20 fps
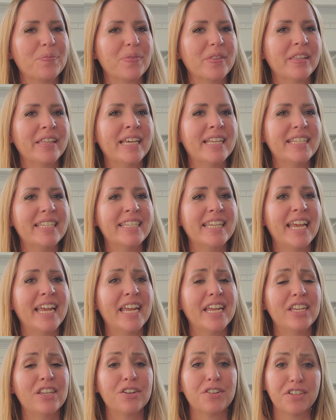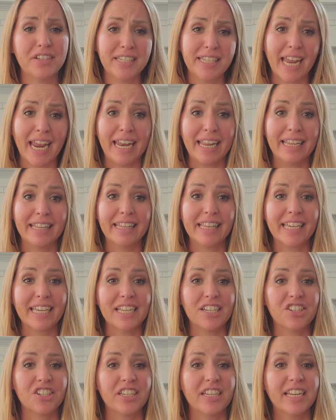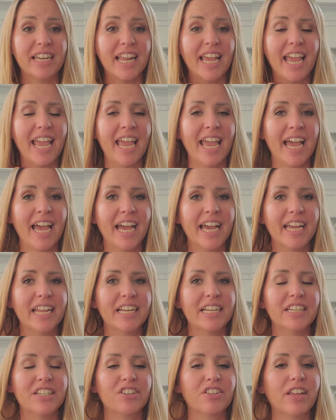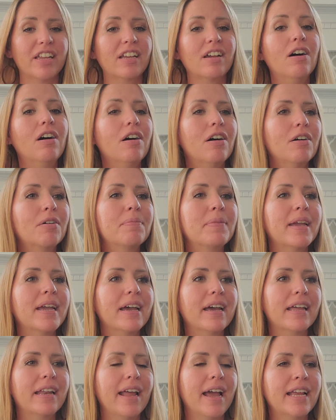Let's say you're standing in the kitchen and you're like, oh man,